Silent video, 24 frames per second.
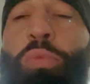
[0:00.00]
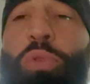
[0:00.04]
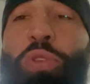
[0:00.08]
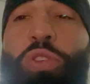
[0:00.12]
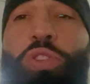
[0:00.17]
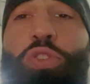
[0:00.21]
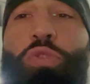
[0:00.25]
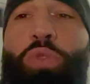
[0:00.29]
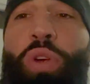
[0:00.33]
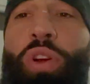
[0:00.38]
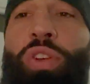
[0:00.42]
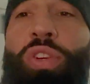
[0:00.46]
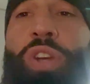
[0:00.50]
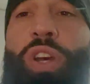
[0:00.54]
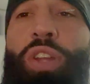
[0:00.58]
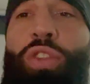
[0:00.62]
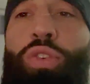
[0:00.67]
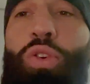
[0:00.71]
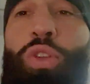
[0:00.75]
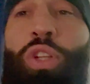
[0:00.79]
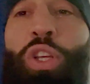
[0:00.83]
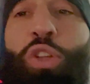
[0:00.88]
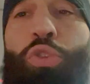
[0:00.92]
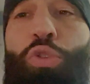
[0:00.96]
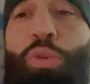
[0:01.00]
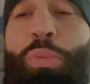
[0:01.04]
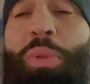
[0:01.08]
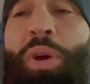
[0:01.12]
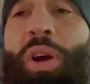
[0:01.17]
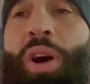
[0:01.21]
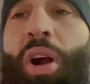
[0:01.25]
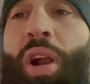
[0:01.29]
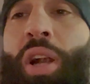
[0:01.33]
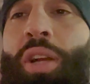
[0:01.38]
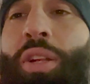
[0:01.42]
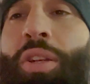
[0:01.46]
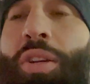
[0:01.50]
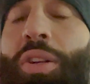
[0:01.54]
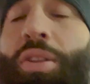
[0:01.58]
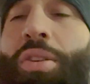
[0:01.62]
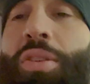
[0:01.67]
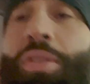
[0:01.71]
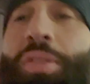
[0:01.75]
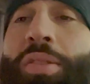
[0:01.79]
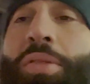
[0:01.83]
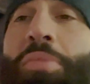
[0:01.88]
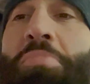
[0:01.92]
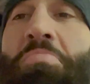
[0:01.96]
bit strange, I thought it would be harder.
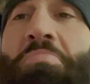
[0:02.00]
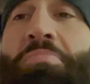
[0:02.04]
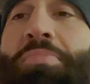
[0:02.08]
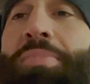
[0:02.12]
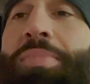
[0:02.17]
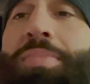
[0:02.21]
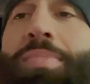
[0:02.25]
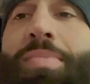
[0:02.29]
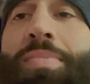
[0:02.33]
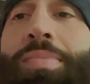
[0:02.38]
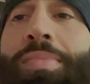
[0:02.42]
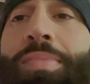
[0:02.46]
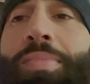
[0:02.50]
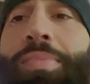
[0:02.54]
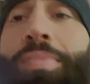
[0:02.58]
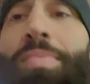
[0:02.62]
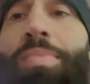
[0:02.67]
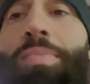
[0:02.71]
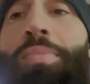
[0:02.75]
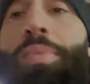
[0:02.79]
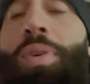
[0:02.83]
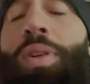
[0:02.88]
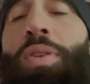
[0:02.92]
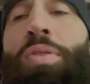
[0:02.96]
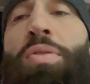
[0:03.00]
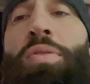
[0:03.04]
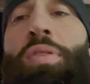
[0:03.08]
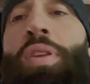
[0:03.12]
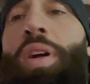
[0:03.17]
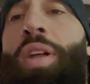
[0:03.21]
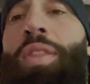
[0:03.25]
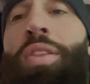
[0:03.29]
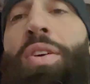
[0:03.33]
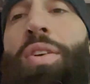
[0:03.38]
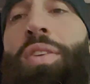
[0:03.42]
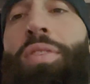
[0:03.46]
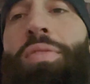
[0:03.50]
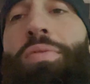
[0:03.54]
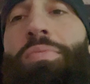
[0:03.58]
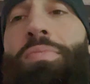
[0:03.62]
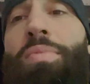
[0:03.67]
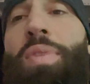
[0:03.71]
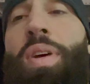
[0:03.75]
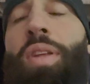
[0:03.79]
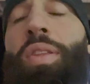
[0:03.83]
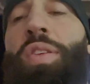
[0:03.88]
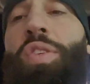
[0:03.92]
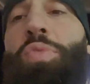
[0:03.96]
No, nothing,
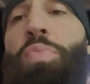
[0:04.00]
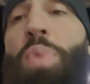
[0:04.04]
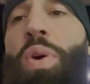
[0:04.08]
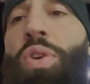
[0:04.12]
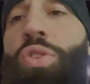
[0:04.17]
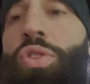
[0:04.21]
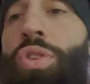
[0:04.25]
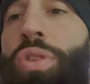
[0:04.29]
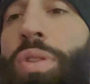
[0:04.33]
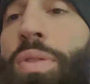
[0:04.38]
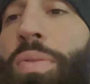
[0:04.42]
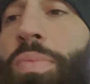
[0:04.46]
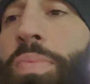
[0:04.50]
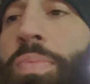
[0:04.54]
nothing special.